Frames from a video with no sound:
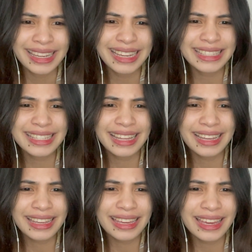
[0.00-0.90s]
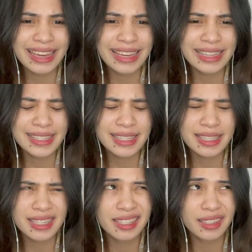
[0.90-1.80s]
It's like he
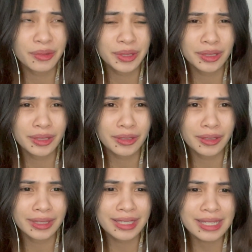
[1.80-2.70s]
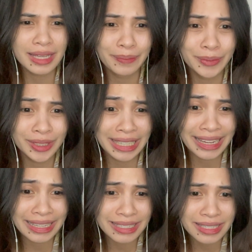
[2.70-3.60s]
is, what do you call this? Hypnotized.